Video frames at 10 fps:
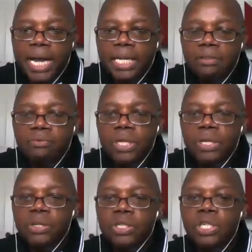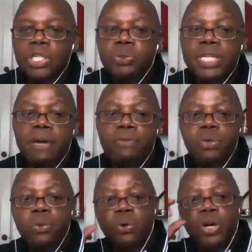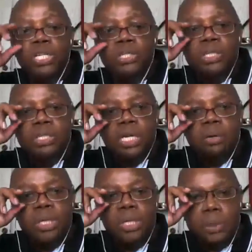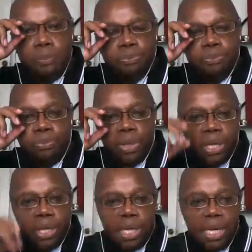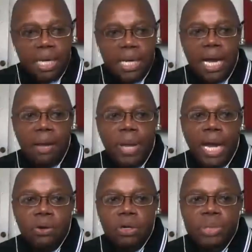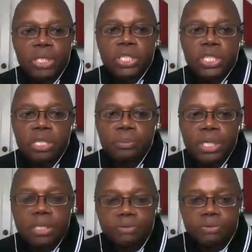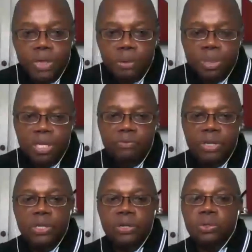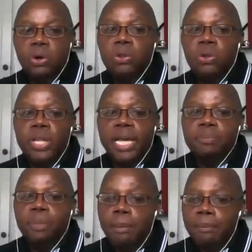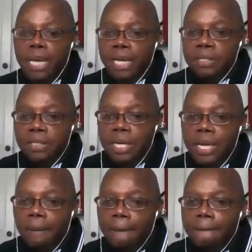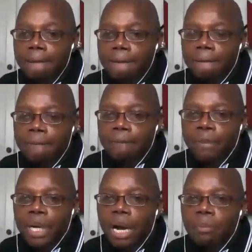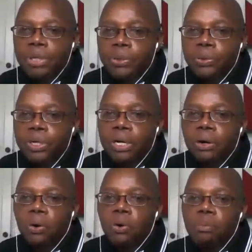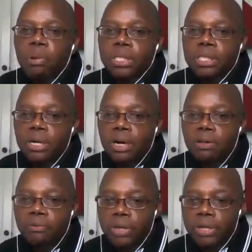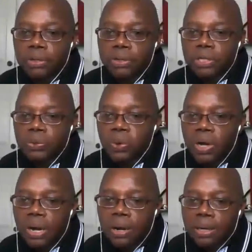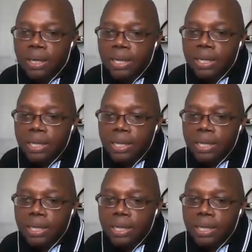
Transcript: variety of videos because we have new audiences coming in. I'm not going to be just limited to Philippine videos, although that's my mainstay, but I'll be doing a whole bunch of other videos as well.